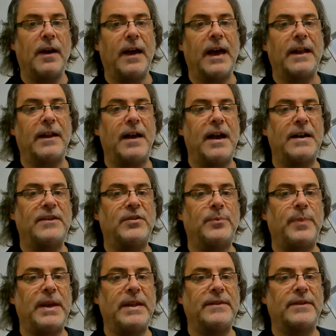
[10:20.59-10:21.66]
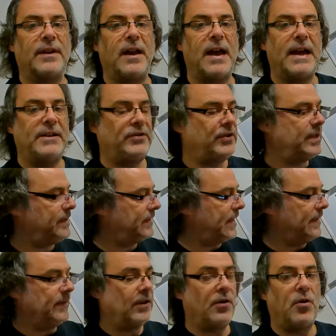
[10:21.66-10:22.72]
at high speeds and high Gs and
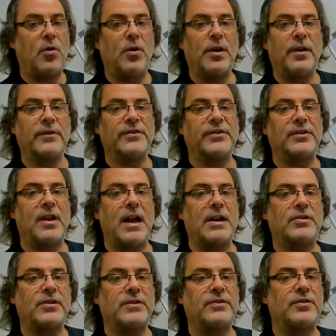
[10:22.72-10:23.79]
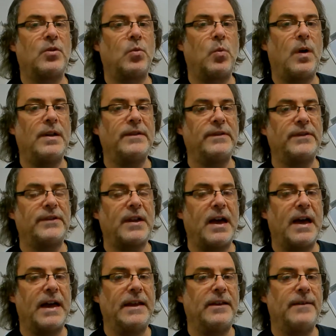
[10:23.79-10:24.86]
the oil sloshes to one
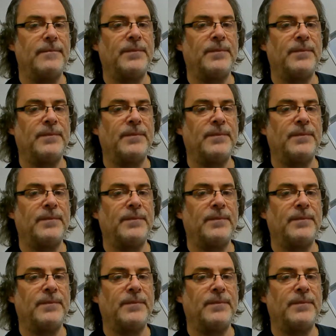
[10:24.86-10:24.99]
side,